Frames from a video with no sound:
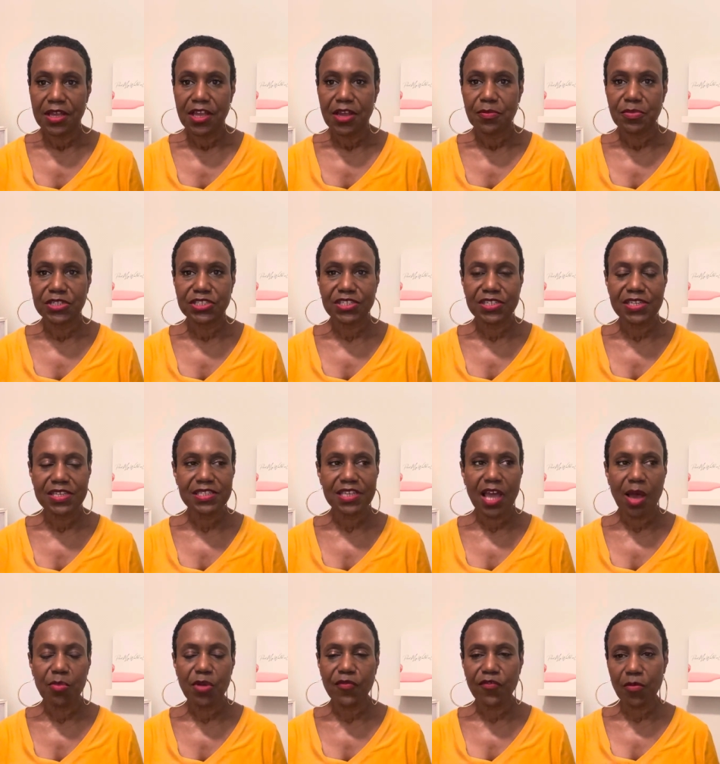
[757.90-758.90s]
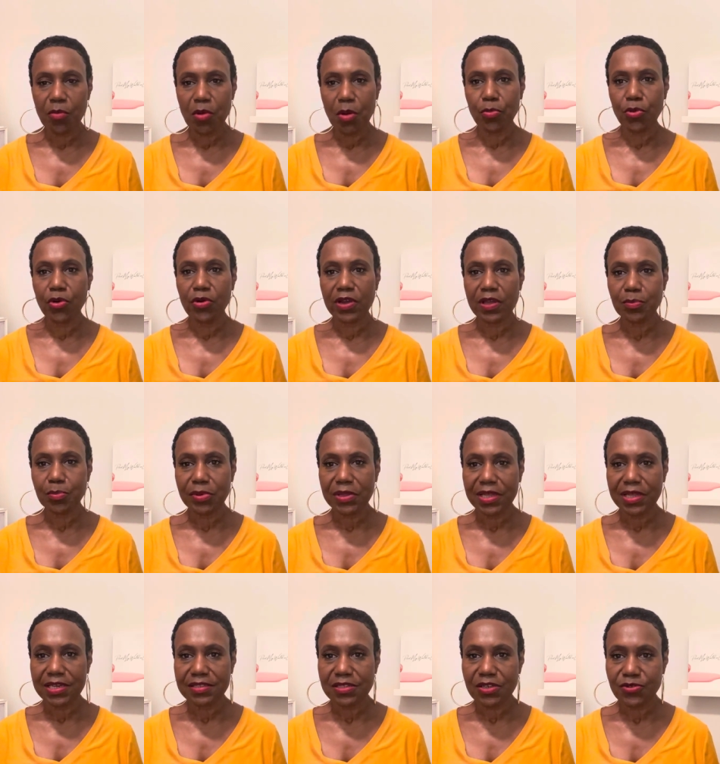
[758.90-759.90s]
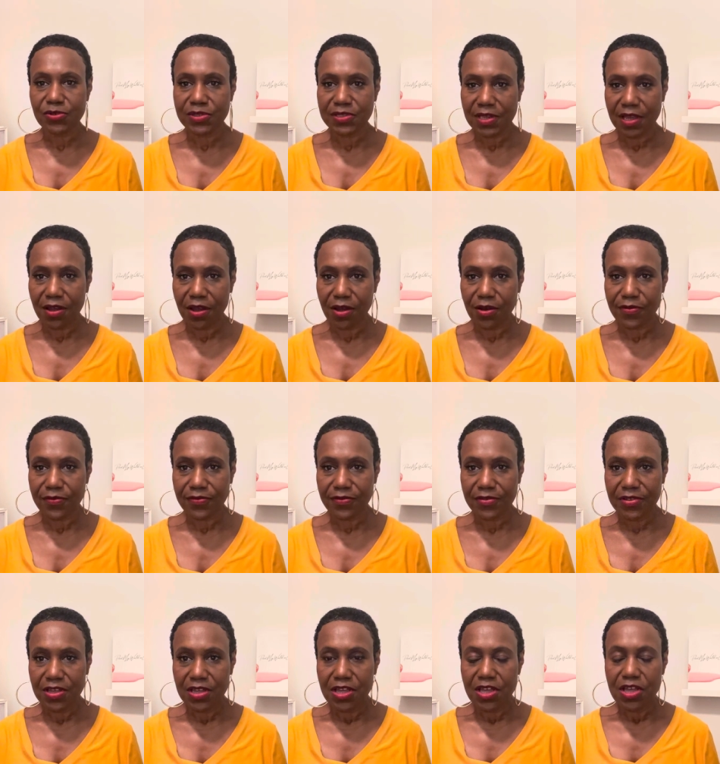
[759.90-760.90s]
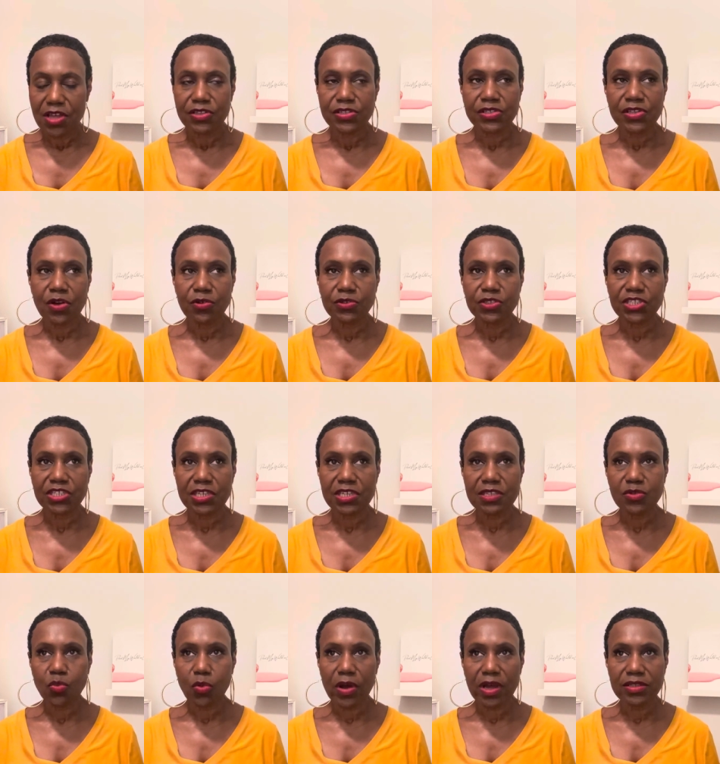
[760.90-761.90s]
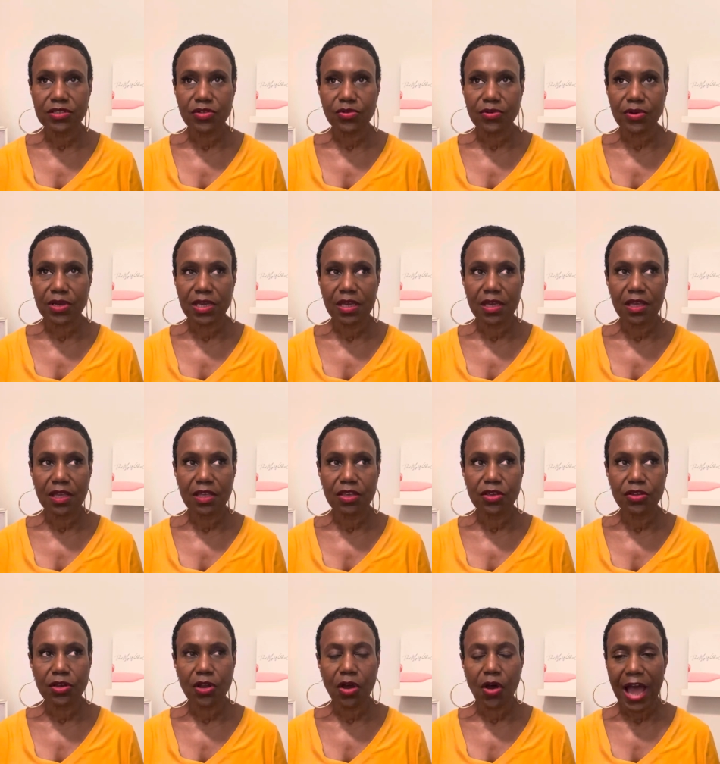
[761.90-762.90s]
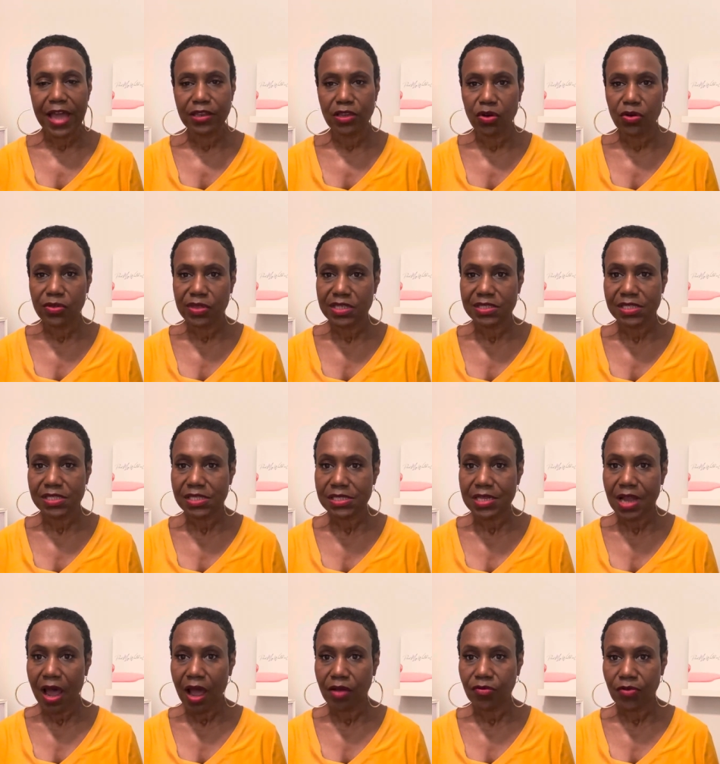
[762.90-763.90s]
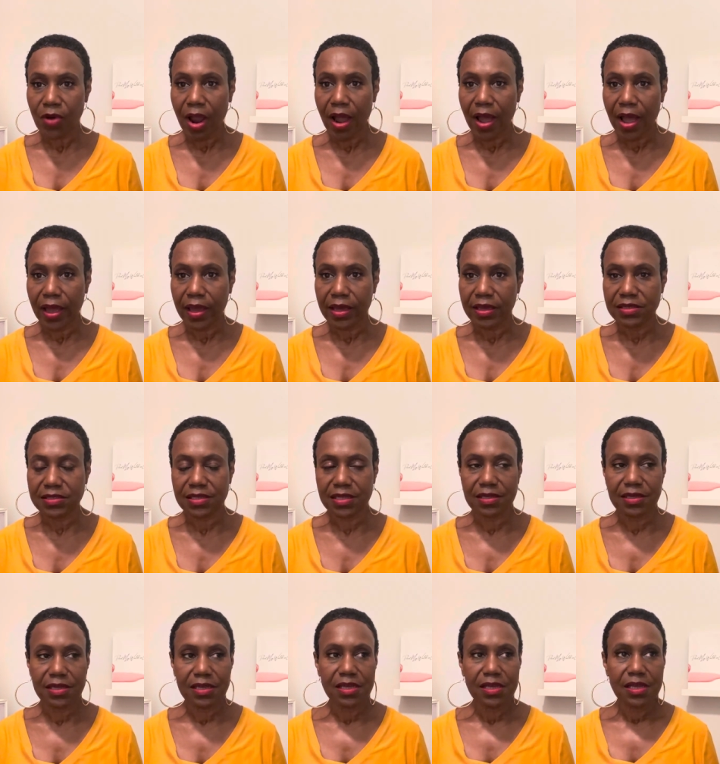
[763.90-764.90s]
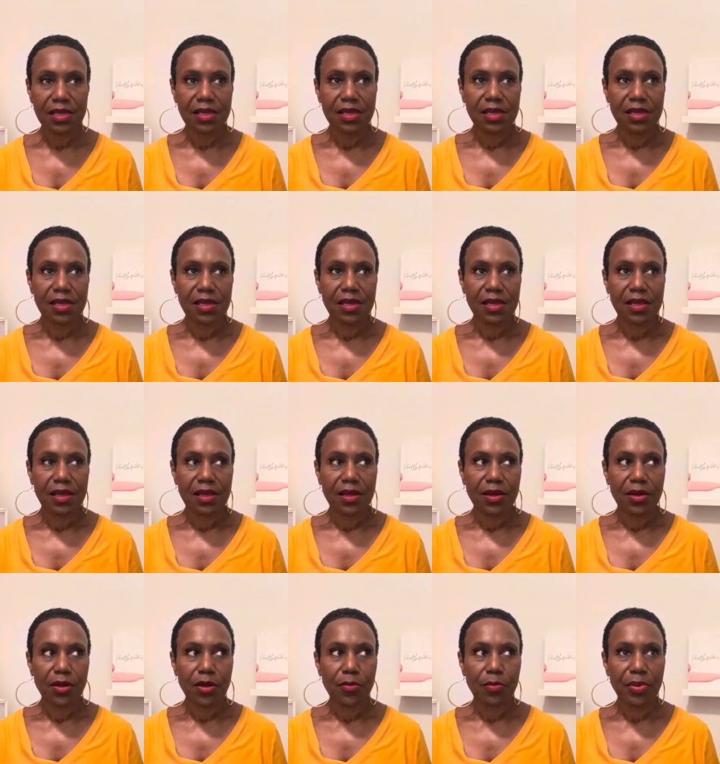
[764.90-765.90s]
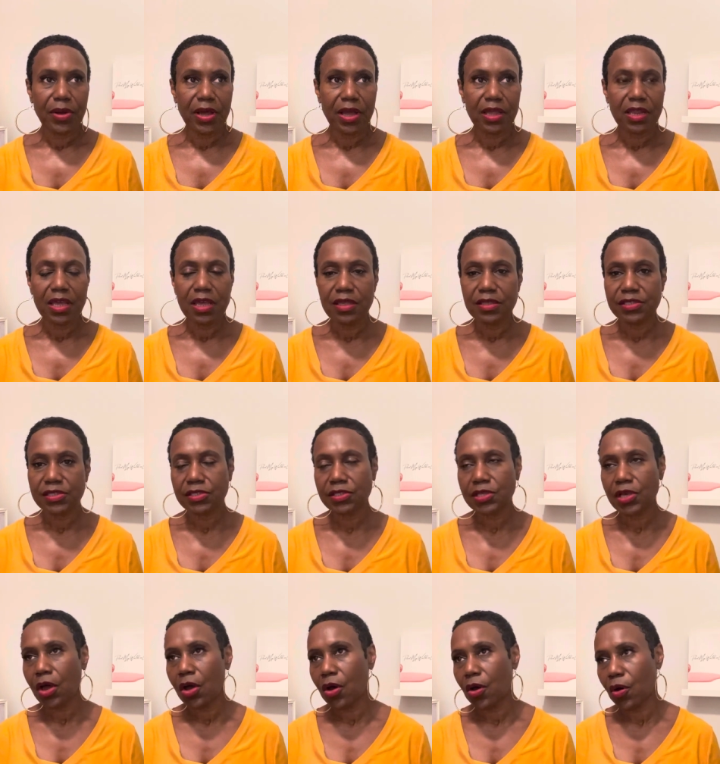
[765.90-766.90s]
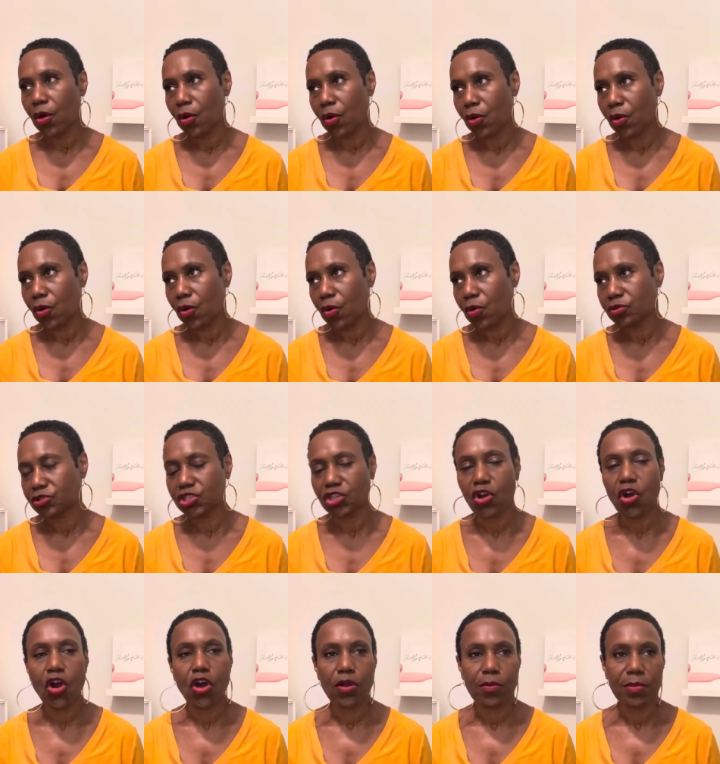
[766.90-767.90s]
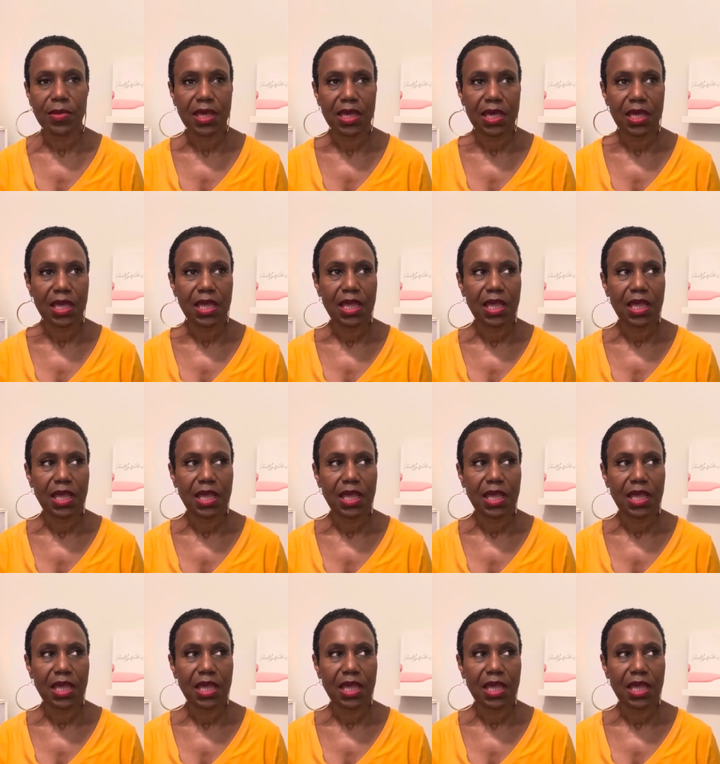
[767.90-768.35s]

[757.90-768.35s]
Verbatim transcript: but she's coming from a broken place herself. So she's wondering, I know this is not right, but he's so charming.